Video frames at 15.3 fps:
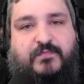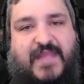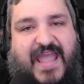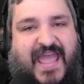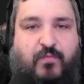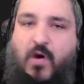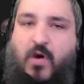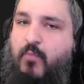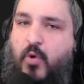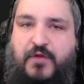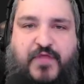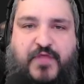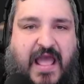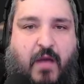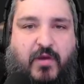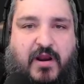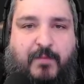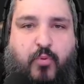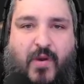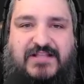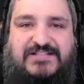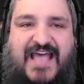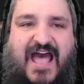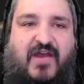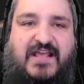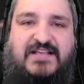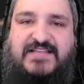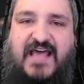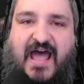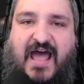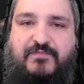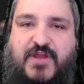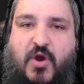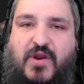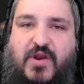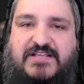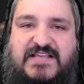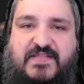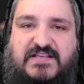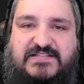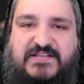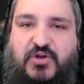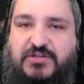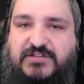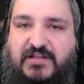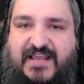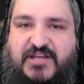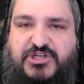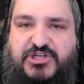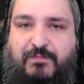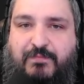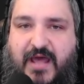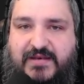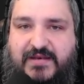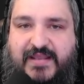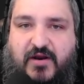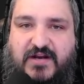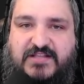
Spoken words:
And one more thing I want to point out is that I'm noticing this little deletion button here.